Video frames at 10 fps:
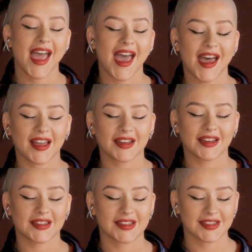
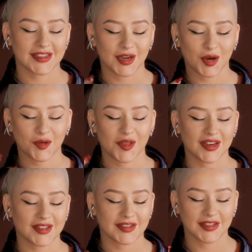And, you know,
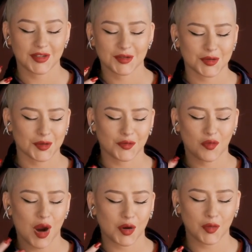then you sort of walk